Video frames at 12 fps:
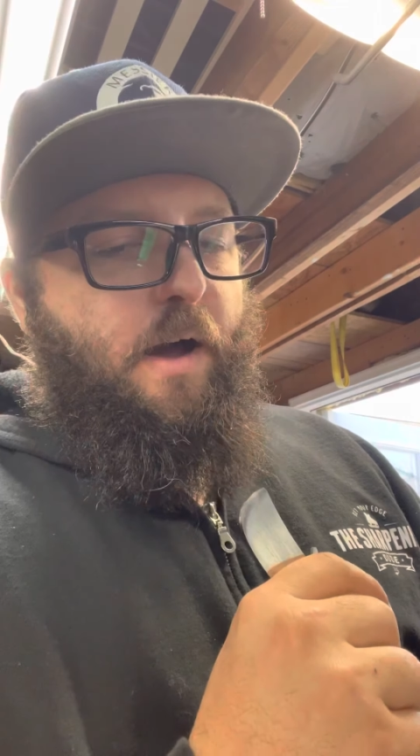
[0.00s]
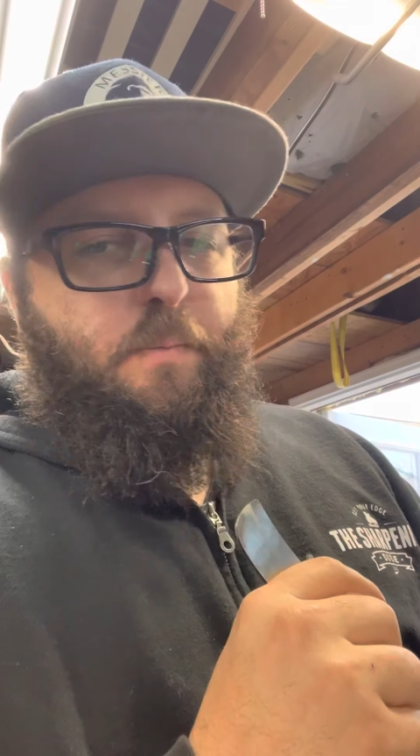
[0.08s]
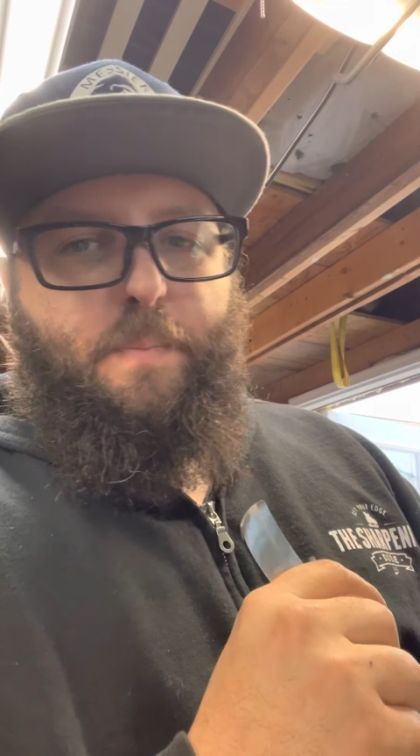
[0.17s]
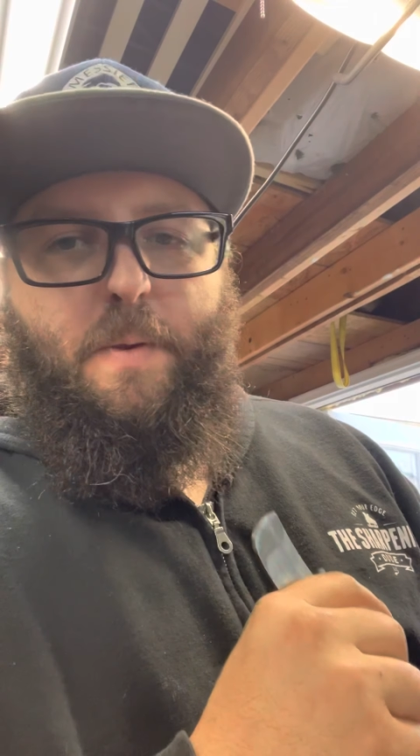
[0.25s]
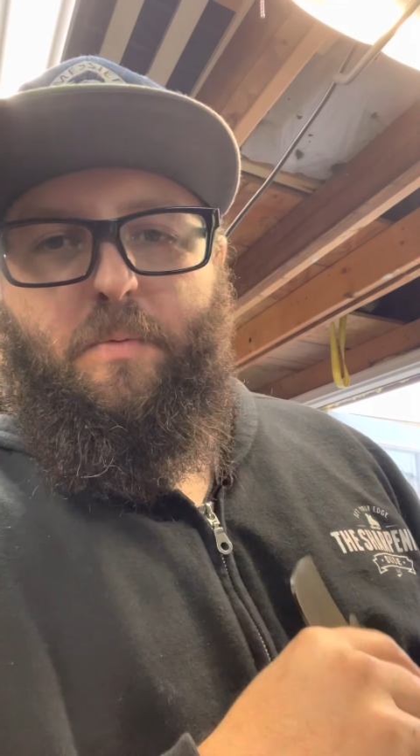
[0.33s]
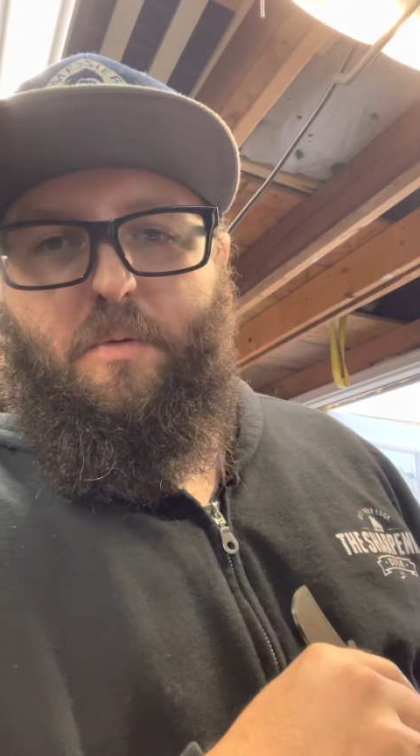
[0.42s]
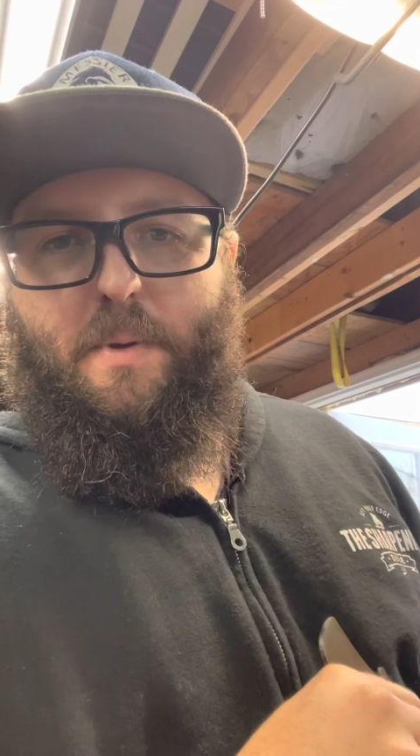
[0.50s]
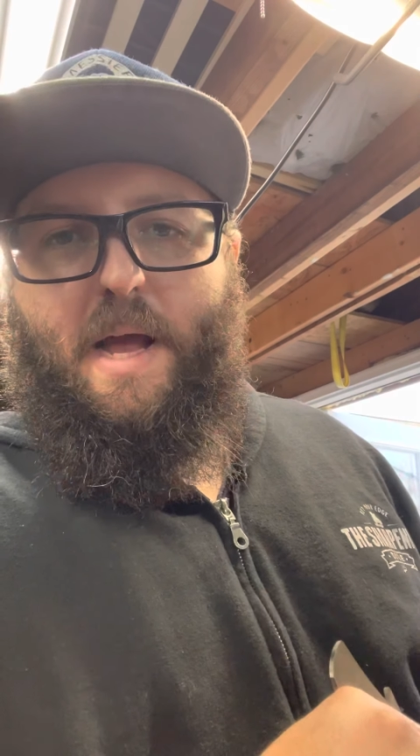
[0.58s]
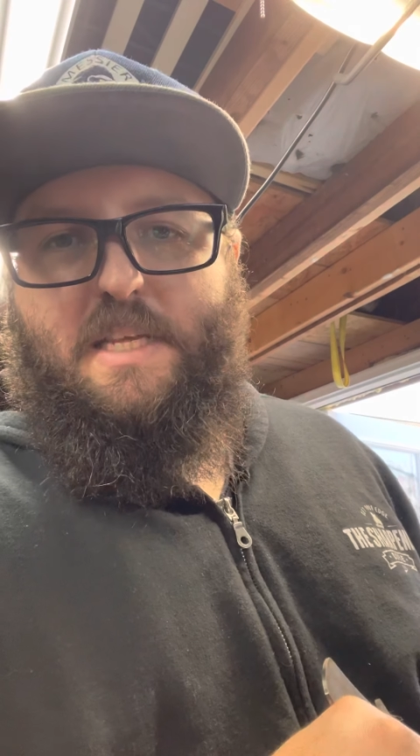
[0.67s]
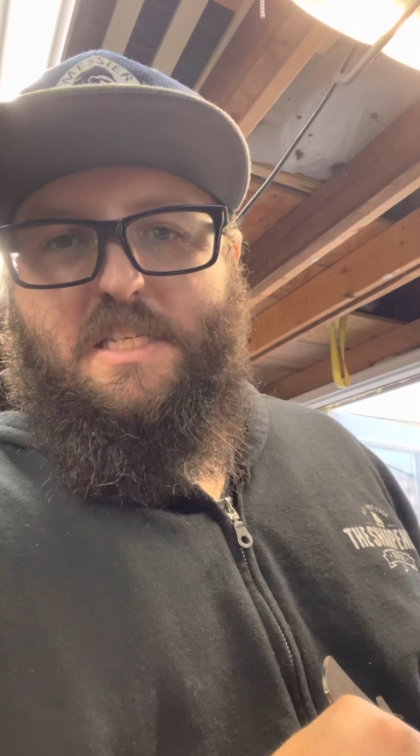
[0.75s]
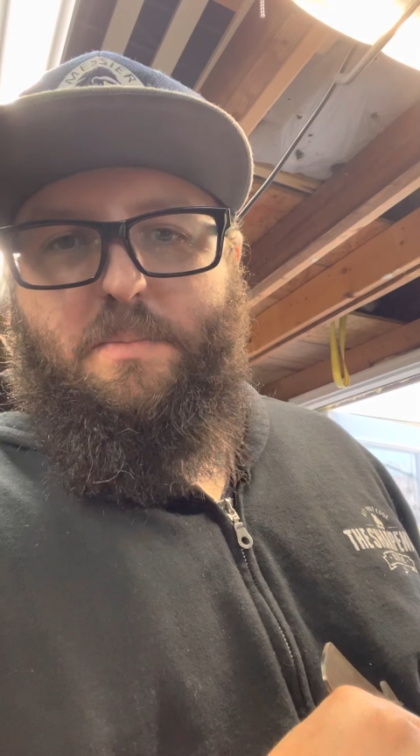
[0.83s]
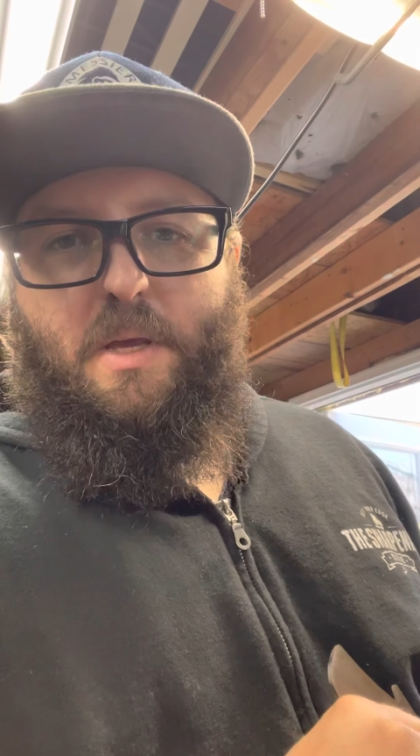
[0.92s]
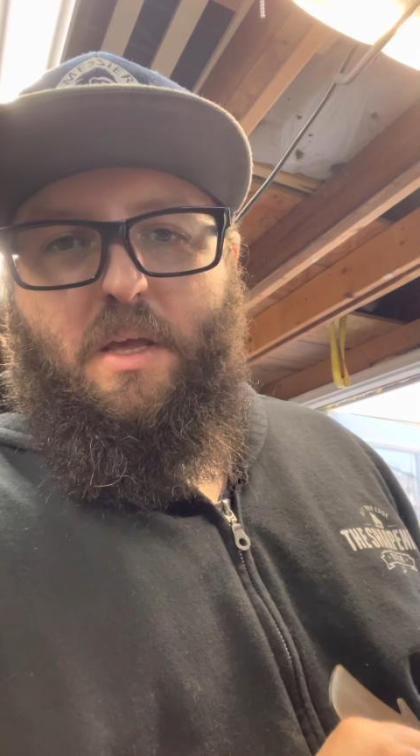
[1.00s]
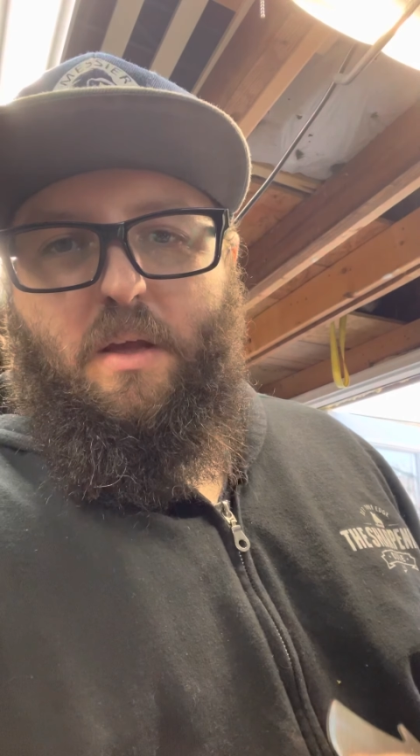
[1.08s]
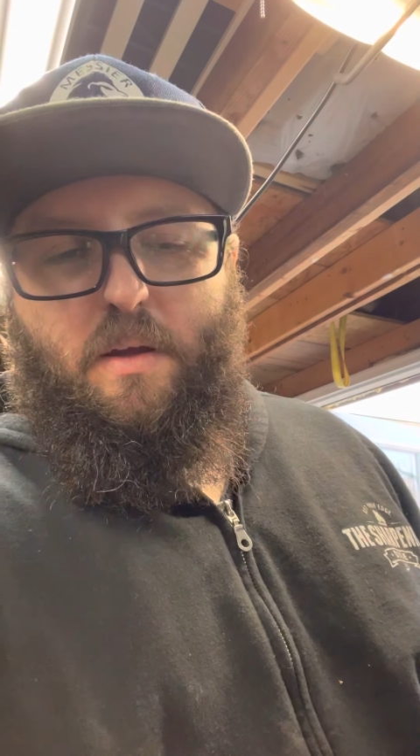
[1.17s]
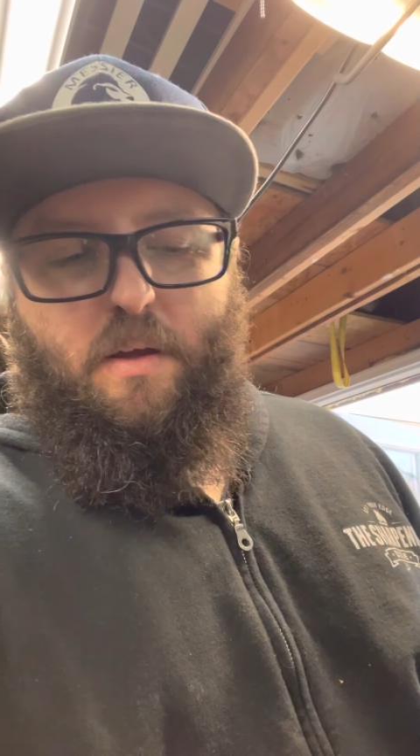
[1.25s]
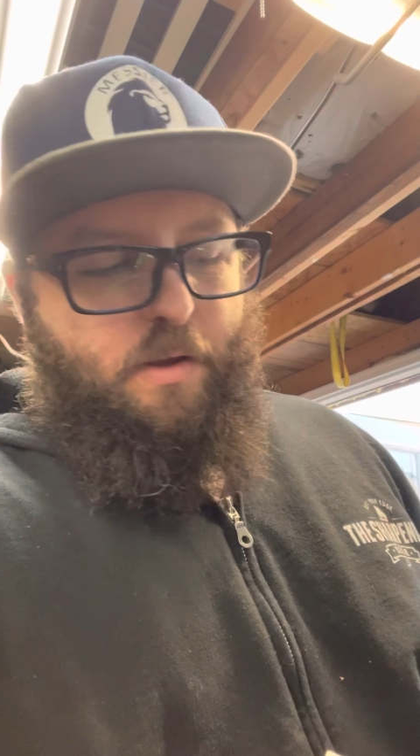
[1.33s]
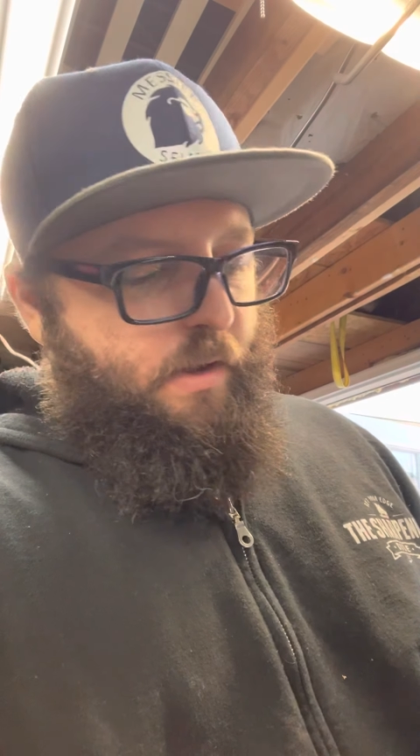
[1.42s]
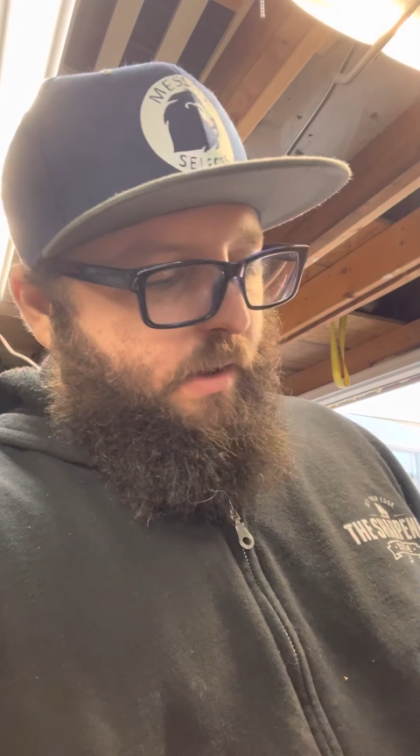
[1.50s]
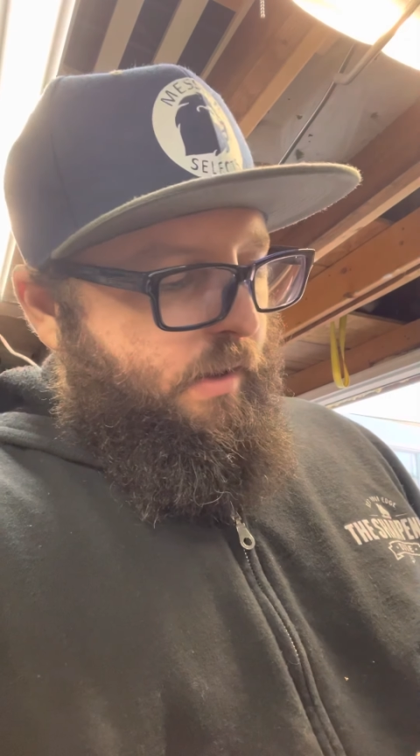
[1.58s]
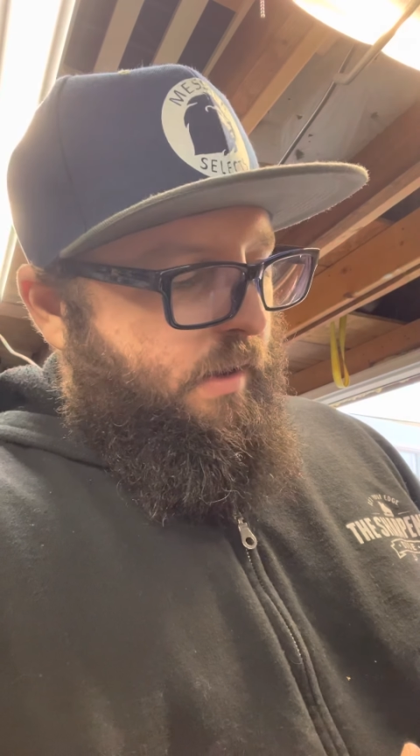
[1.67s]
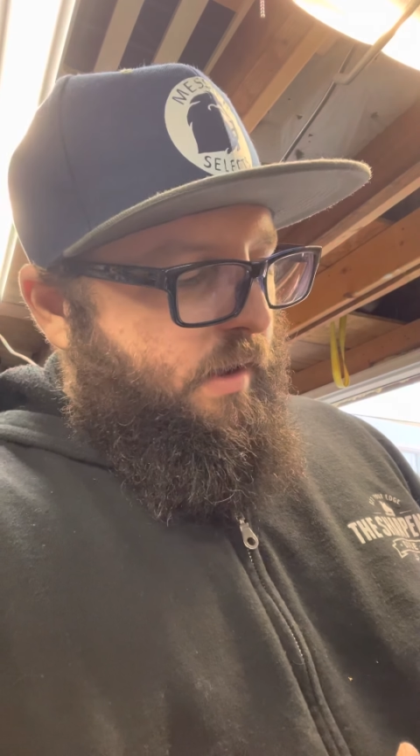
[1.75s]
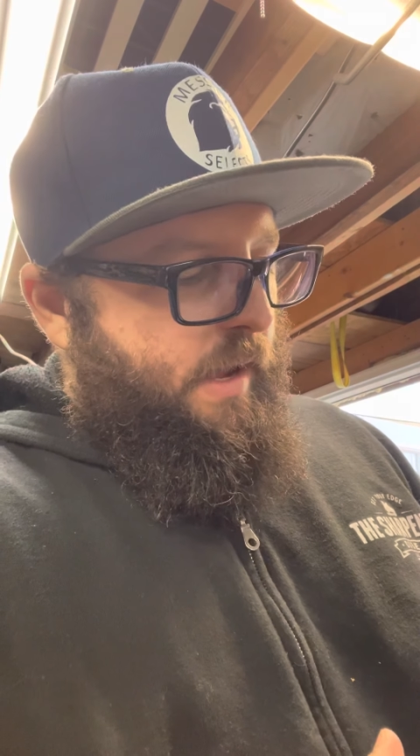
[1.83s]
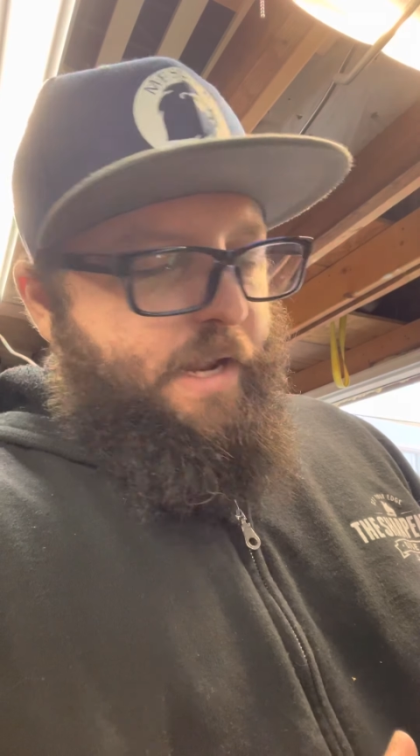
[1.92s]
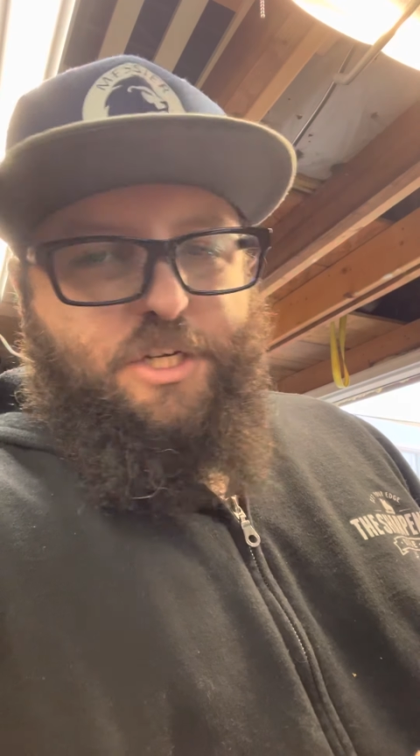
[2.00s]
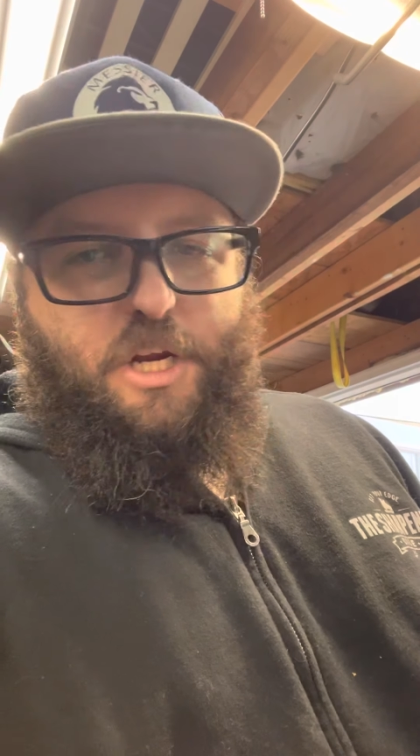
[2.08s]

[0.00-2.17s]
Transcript: of people have been asking me, hey